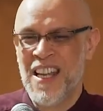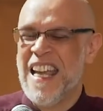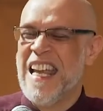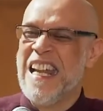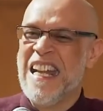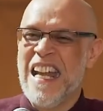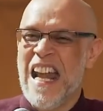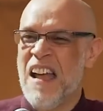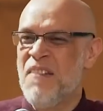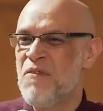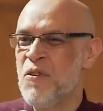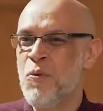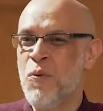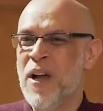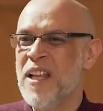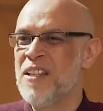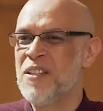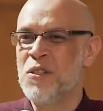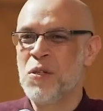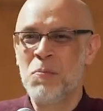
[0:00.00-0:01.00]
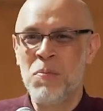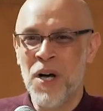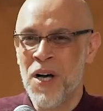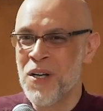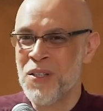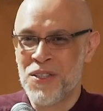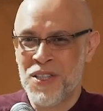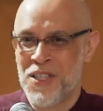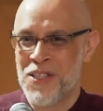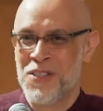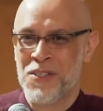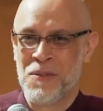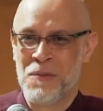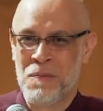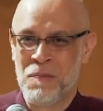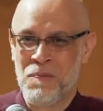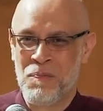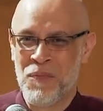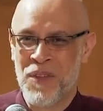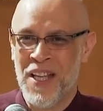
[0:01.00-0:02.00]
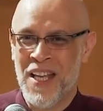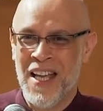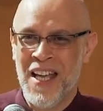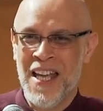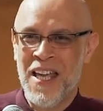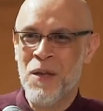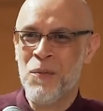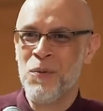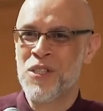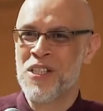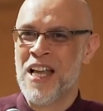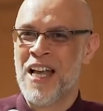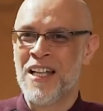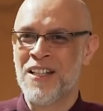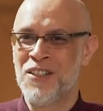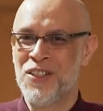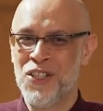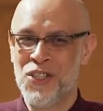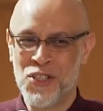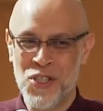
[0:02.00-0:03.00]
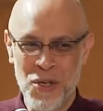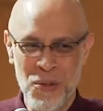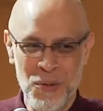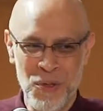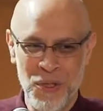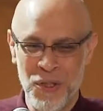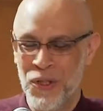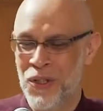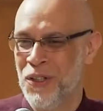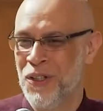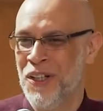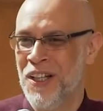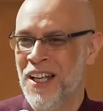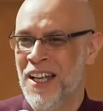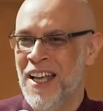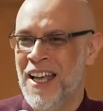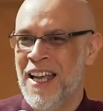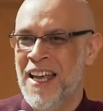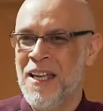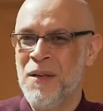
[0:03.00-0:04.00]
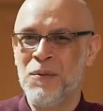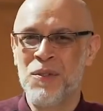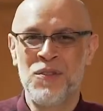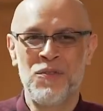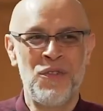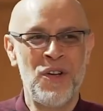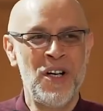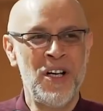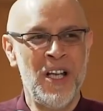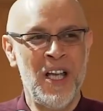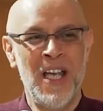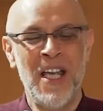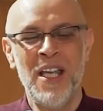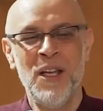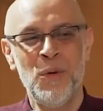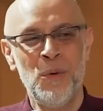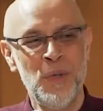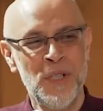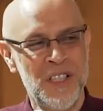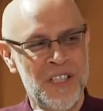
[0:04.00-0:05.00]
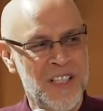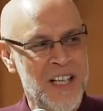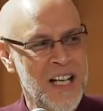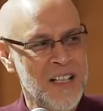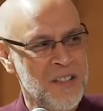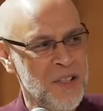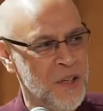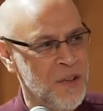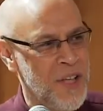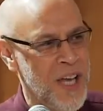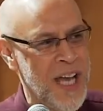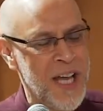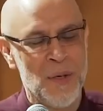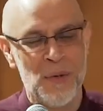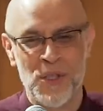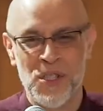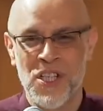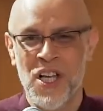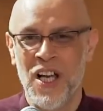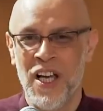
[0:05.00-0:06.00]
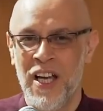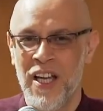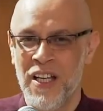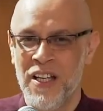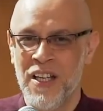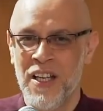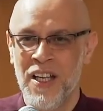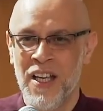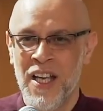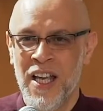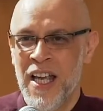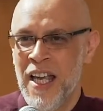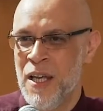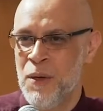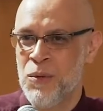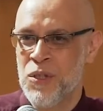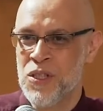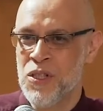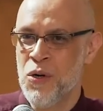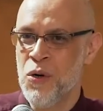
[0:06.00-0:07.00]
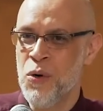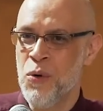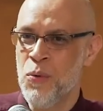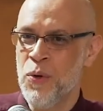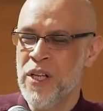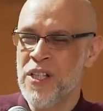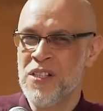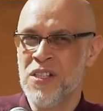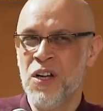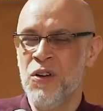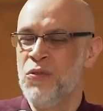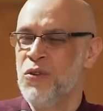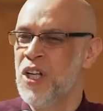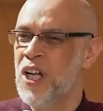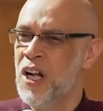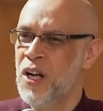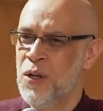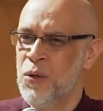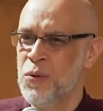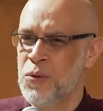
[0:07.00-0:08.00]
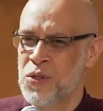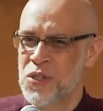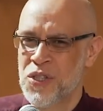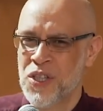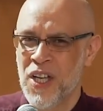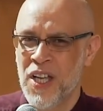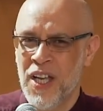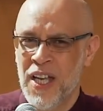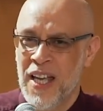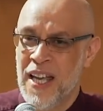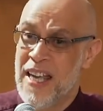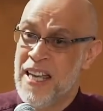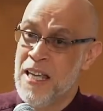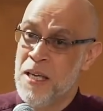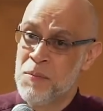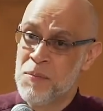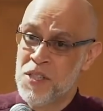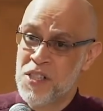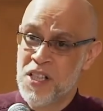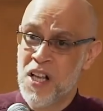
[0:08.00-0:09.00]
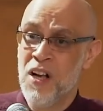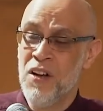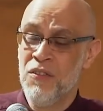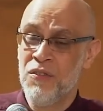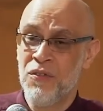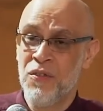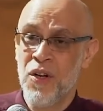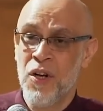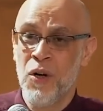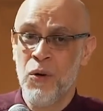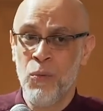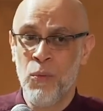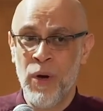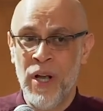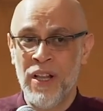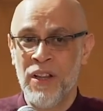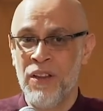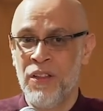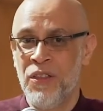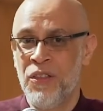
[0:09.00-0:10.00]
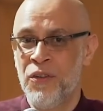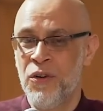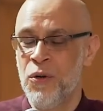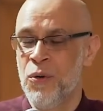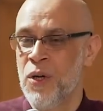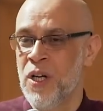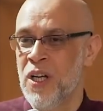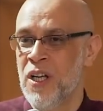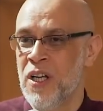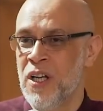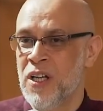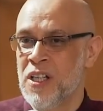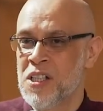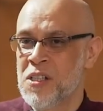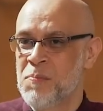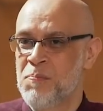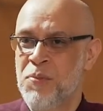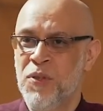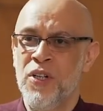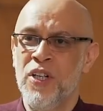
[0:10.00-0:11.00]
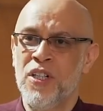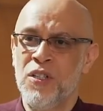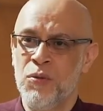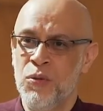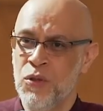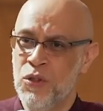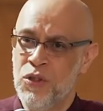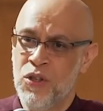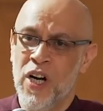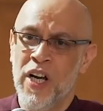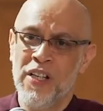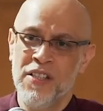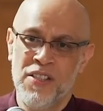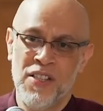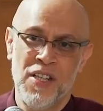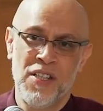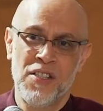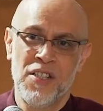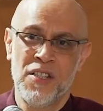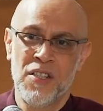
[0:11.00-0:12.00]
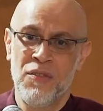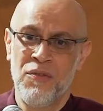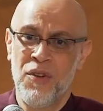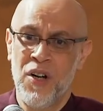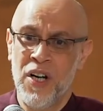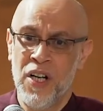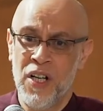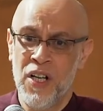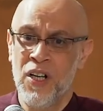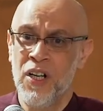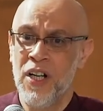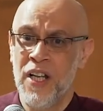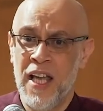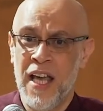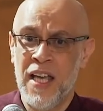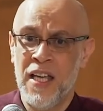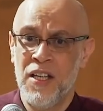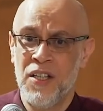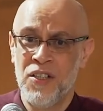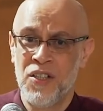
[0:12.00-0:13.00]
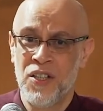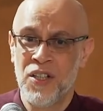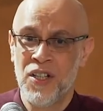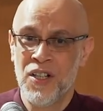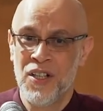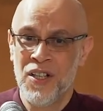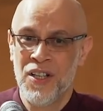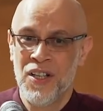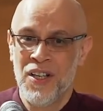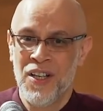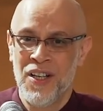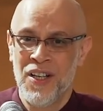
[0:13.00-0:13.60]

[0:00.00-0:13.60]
He never went to parties. He was antisocial. He always sat on the outside. He was always a recluse. He himself went through a spiritual crisis at a very early age.